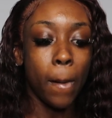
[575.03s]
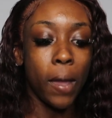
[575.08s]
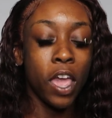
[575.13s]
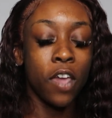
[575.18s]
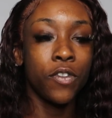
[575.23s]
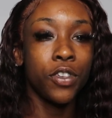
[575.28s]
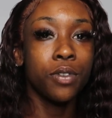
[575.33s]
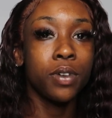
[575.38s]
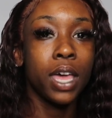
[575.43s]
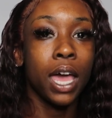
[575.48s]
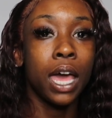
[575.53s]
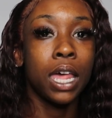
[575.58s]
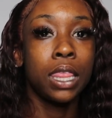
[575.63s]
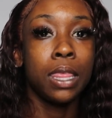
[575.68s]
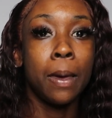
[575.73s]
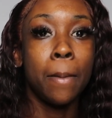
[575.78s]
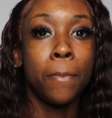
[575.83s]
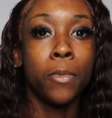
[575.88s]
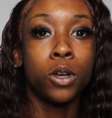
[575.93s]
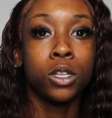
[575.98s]
if you've gotten
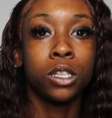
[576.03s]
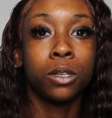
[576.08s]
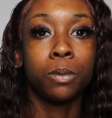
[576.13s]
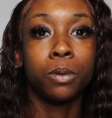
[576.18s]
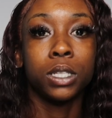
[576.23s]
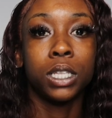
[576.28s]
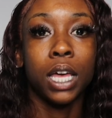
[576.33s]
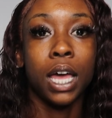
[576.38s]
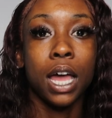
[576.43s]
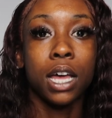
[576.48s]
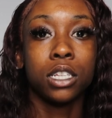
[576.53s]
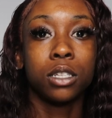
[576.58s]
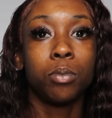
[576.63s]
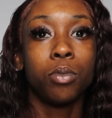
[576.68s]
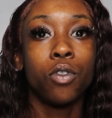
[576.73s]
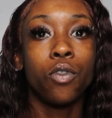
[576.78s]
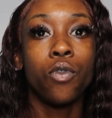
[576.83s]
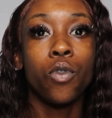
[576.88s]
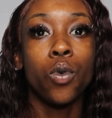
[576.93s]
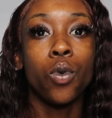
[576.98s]
them multiple times
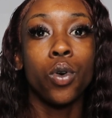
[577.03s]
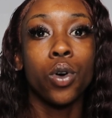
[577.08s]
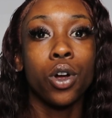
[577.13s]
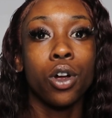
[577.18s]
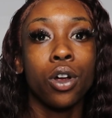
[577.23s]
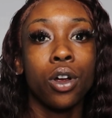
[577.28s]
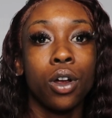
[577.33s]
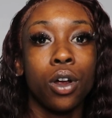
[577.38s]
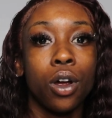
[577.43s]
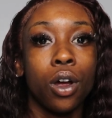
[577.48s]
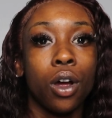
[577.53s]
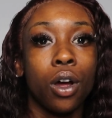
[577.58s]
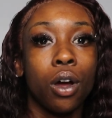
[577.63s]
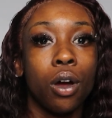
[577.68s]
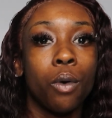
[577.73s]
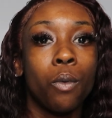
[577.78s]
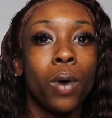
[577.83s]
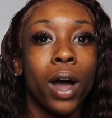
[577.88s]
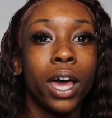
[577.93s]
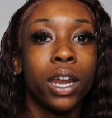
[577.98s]
before
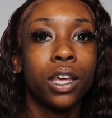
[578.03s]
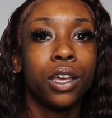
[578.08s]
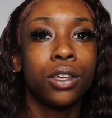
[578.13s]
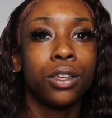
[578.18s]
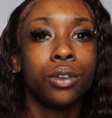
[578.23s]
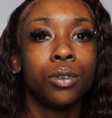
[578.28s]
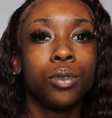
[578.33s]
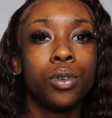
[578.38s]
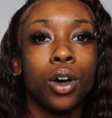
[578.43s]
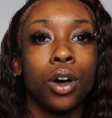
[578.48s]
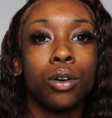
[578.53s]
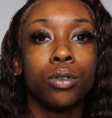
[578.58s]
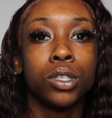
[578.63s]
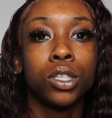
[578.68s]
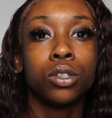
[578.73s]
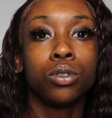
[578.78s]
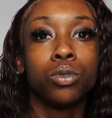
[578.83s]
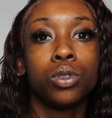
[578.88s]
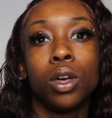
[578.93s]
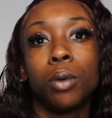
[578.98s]
why didn't you go
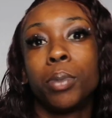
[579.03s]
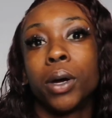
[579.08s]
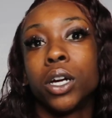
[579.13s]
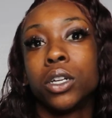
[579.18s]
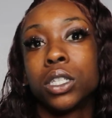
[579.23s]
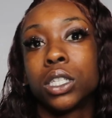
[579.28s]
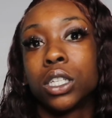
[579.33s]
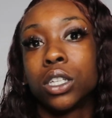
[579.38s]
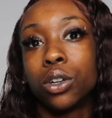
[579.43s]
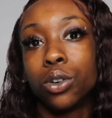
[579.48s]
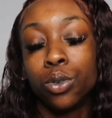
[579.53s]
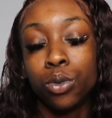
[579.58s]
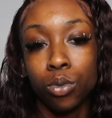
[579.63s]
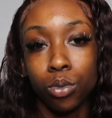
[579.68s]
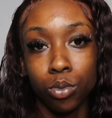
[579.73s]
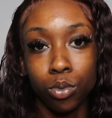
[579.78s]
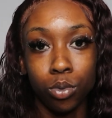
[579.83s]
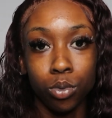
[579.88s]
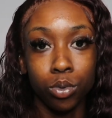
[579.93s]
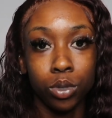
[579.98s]
to the person
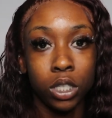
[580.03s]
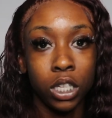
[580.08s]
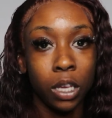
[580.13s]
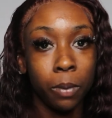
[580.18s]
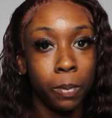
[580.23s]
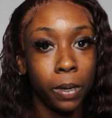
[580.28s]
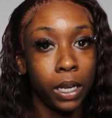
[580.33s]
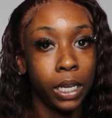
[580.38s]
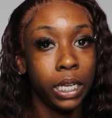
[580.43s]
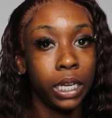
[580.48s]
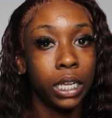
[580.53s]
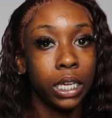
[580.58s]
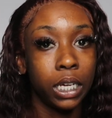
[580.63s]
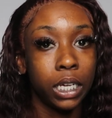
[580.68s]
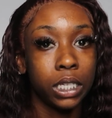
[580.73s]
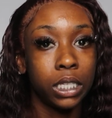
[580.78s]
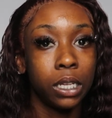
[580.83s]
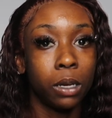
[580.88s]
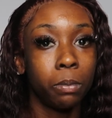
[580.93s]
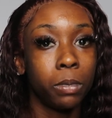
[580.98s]
who typically
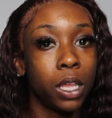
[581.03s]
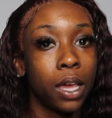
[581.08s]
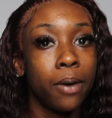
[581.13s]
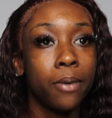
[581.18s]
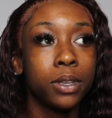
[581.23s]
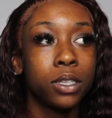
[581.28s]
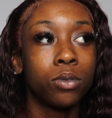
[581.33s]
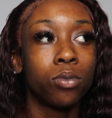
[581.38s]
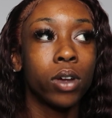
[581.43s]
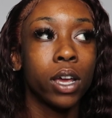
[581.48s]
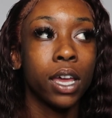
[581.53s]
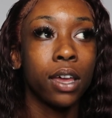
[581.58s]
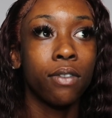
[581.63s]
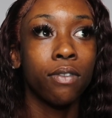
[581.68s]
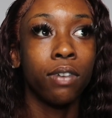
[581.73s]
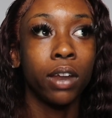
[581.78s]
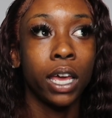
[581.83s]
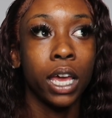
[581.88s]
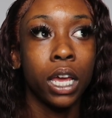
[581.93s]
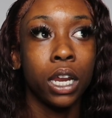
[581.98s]
does them that was red
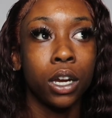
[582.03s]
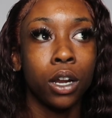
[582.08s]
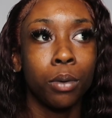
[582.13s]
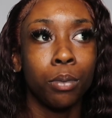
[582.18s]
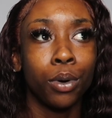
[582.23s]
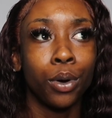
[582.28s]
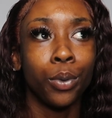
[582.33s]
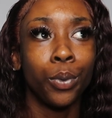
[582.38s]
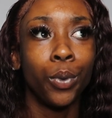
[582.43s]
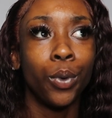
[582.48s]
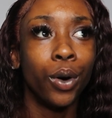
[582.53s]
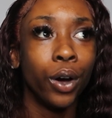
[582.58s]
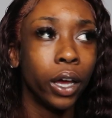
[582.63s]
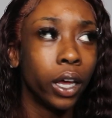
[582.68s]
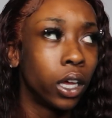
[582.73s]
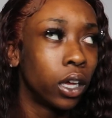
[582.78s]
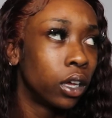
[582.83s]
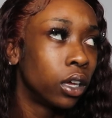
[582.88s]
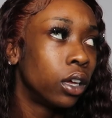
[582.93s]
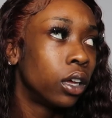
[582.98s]
flag number
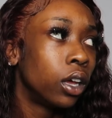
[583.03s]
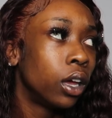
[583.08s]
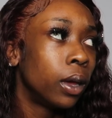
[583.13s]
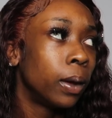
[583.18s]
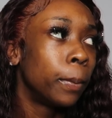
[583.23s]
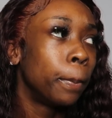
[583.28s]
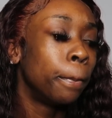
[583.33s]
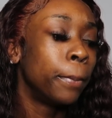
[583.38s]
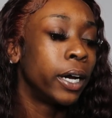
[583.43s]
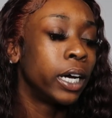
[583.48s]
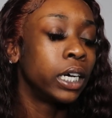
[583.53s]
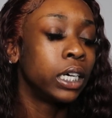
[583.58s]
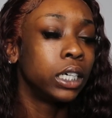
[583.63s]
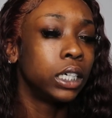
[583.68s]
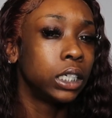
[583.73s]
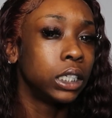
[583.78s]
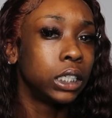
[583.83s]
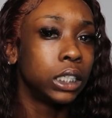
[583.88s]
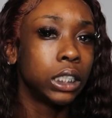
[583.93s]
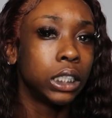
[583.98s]
one
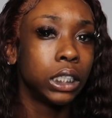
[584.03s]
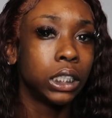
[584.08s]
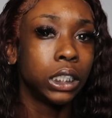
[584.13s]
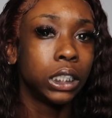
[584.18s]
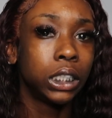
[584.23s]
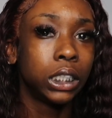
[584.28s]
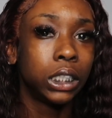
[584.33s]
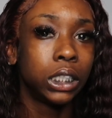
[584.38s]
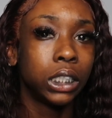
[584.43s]
because